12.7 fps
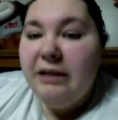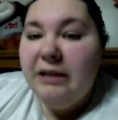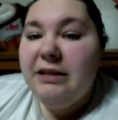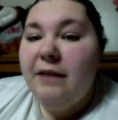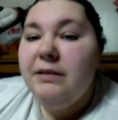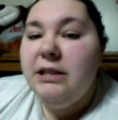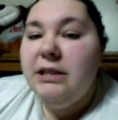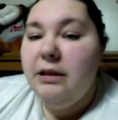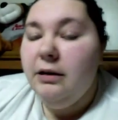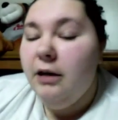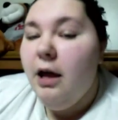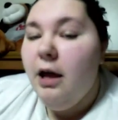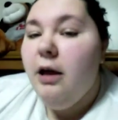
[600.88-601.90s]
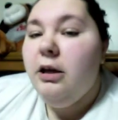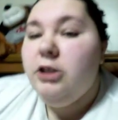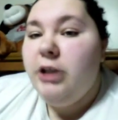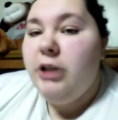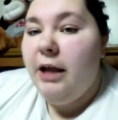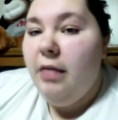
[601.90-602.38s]
because I've seen
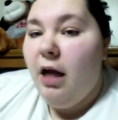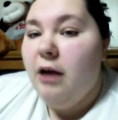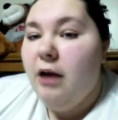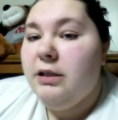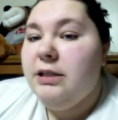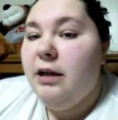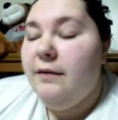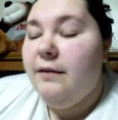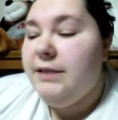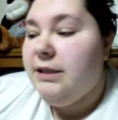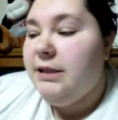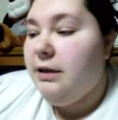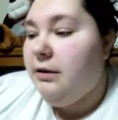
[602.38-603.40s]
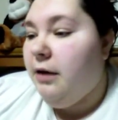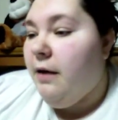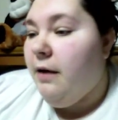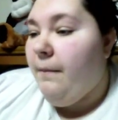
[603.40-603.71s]
Shay loss and I've seen